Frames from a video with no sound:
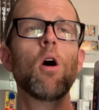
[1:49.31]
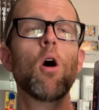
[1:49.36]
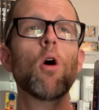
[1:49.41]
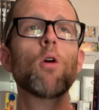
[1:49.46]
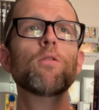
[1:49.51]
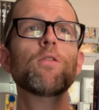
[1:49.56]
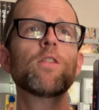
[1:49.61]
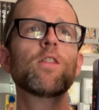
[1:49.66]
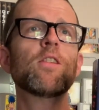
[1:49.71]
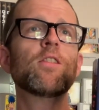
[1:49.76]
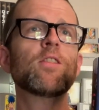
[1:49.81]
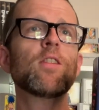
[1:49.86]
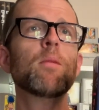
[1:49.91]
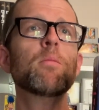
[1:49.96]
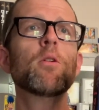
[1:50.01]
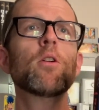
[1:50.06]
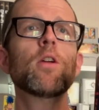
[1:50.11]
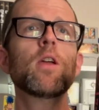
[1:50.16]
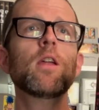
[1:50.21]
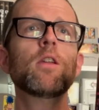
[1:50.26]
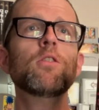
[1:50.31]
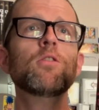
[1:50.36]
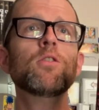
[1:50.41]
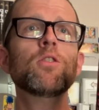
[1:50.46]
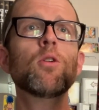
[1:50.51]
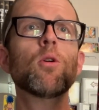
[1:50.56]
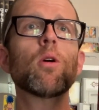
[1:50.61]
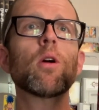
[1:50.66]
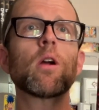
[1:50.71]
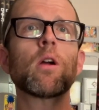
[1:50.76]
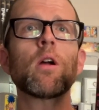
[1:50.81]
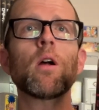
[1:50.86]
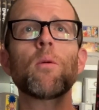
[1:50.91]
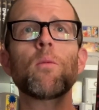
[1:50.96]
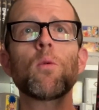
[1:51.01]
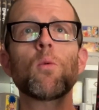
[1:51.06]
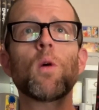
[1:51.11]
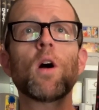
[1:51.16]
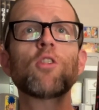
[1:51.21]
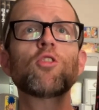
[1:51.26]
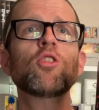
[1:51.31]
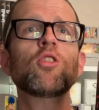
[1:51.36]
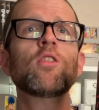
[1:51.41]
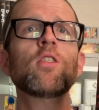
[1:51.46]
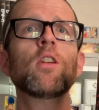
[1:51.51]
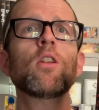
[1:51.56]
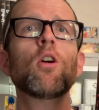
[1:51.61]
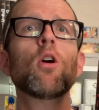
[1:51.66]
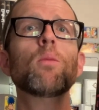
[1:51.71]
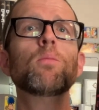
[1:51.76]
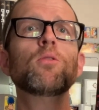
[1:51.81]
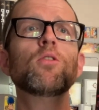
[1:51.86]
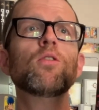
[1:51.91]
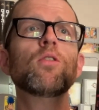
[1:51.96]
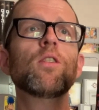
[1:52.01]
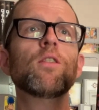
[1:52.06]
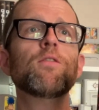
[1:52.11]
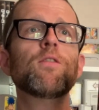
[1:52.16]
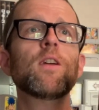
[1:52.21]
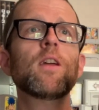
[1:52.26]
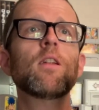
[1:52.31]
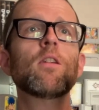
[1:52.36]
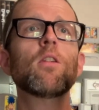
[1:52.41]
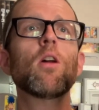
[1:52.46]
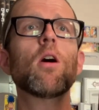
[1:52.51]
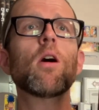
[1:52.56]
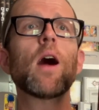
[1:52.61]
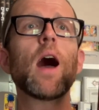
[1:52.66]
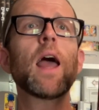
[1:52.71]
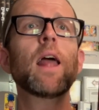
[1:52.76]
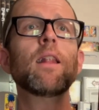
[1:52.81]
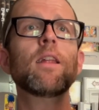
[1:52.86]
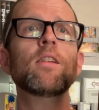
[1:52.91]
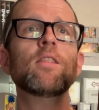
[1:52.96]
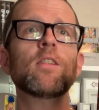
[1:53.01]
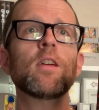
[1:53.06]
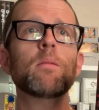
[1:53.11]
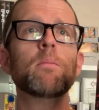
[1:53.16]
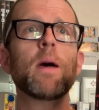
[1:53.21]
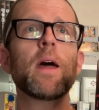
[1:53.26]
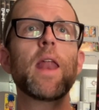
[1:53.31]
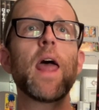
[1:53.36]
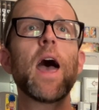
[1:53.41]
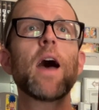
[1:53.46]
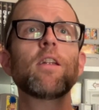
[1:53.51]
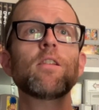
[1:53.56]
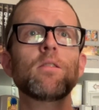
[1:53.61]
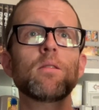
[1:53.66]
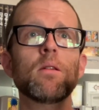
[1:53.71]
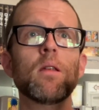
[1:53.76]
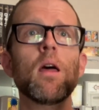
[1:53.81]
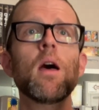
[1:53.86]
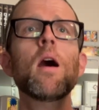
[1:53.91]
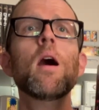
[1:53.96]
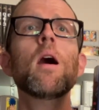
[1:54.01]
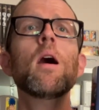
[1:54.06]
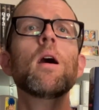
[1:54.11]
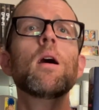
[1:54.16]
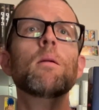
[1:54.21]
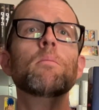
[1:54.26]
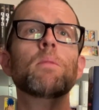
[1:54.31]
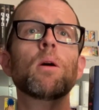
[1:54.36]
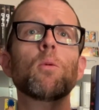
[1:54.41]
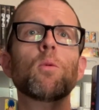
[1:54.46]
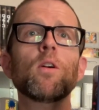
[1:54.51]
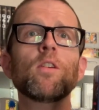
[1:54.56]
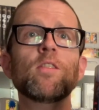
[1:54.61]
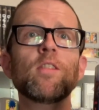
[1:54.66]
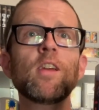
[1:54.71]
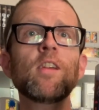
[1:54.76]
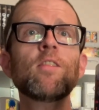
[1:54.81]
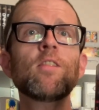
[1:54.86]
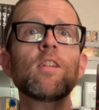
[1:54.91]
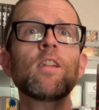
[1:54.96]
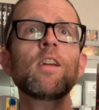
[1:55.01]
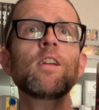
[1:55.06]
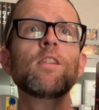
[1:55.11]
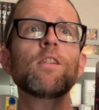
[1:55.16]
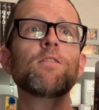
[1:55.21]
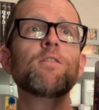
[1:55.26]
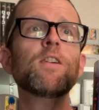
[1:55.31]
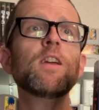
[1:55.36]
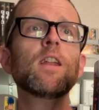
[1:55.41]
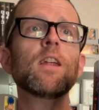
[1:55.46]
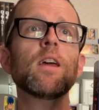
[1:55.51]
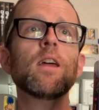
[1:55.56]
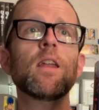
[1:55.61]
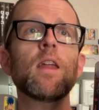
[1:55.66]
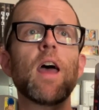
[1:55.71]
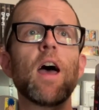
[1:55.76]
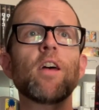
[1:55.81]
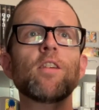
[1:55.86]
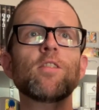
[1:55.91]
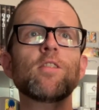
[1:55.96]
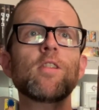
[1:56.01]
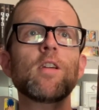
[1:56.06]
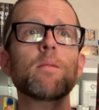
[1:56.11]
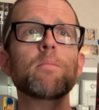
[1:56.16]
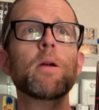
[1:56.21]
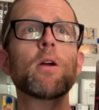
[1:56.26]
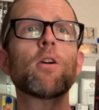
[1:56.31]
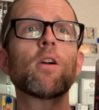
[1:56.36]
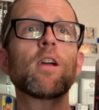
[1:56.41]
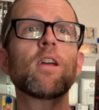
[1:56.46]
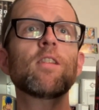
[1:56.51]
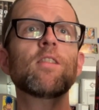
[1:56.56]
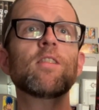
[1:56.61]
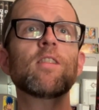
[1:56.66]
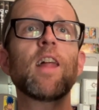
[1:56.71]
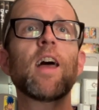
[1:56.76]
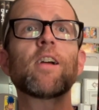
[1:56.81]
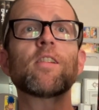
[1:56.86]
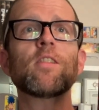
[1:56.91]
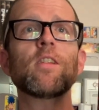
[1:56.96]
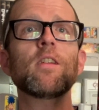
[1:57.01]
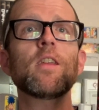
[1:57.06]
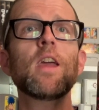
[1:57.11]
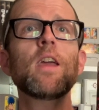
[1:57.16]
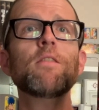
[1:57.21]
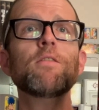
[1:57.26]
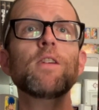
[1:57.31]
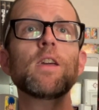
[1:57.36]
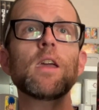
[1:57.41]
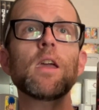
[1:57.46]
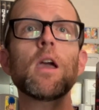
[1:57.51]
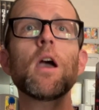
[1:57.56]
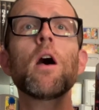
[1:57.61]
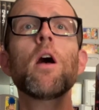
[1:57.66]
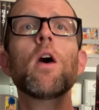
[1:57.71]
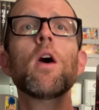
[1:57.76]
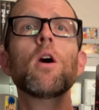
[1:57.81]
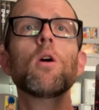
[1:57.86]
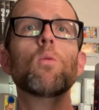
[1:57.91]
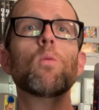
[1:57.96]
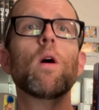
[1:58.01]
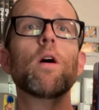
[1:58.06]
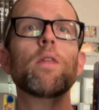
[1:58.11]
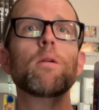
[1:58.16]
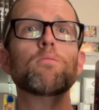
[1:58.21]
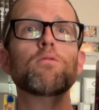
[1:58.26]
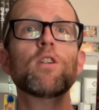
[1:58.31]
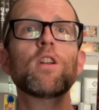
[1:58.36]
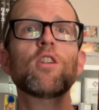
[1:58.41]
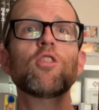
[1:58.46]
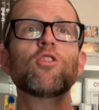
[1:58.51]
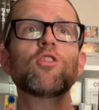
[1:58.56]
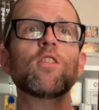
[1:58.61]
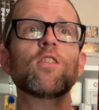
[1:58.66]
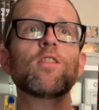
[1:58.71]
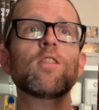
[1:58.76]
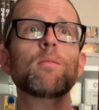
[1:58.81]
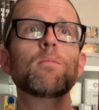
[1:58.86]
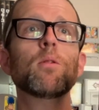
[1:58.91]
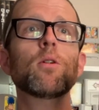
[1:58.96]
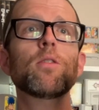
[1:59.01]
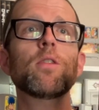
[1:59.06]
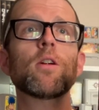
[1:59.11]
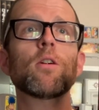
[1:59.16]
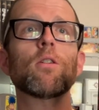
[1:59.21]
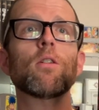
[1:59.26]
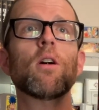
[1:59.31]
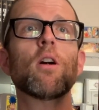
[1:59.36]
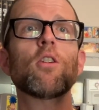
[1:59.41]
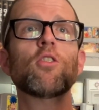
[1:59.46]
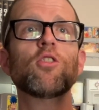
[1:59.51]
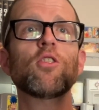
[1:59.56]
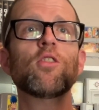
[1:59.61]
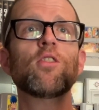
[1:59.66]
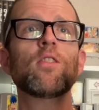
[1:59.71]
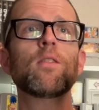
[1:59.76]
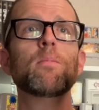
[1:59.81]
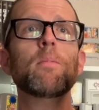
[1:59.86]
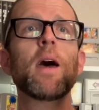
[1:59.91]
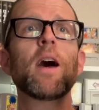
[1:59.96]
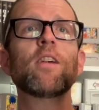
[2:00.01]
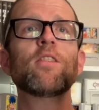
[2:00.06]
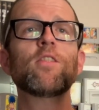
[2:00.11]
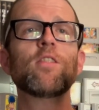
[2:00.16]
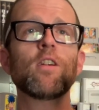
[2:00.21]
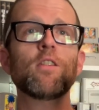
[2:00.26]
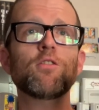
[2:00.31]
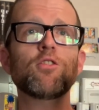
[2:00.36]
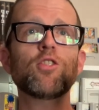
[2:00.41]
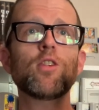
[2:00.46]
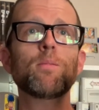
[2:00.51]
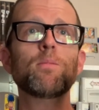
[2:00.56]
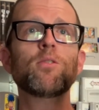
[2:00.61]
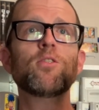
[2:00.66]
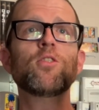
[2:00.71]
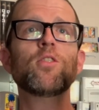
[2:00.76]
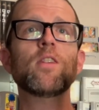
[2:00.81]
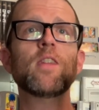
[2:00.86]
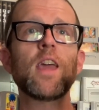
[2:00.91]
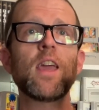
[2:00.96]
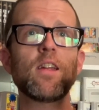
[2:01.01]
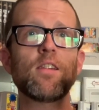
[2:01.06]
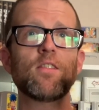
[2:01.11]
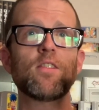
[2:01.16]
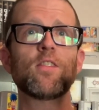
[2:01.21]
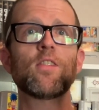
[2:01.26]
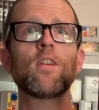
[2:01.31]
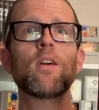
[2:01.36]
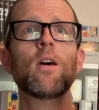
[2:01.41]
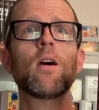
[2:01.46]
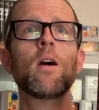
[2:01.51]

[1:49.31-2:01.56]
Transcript: Over the summer in New York, Washington hoped to defend Long Island and Manhattan, but was easily defeated as the Americans lacked a navy, while the British assembled their largest mass of ships to date.